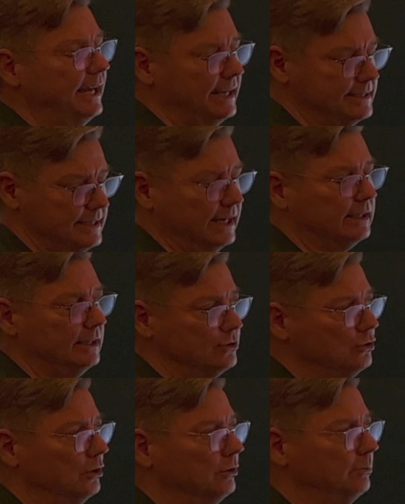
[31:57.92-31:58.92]
Exactly.
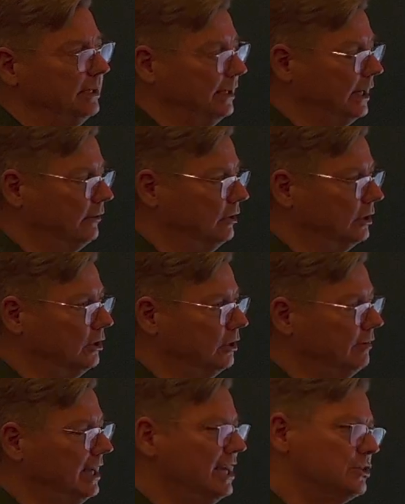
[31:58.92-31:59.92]
So be ahead of the
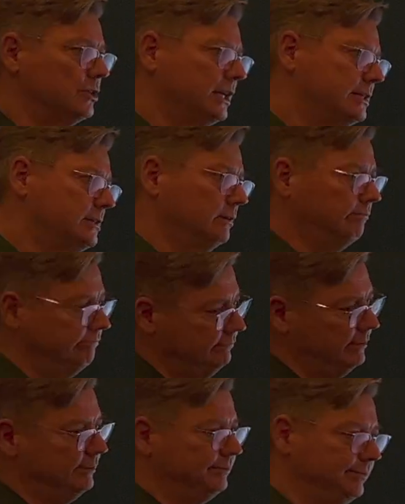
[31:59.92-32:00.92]
curve. Mm -hmm. So mm-hmm. that's a,
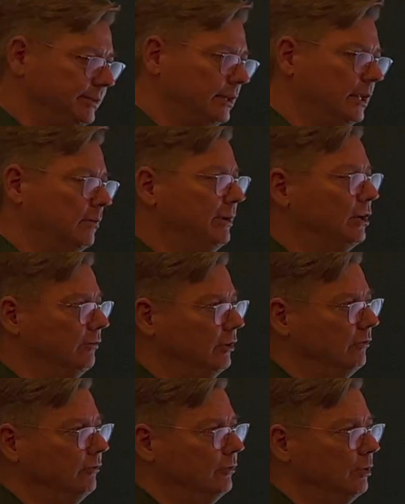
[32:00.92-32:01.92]
a little bit of,
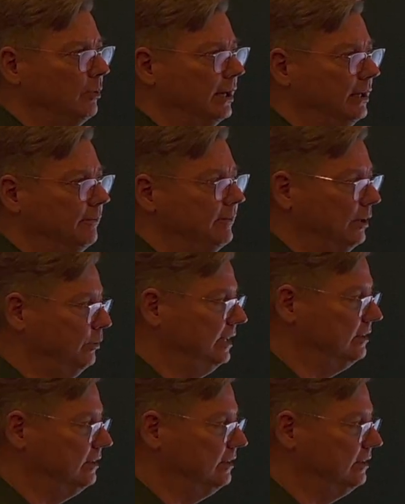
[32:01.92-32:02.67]
of, the way that we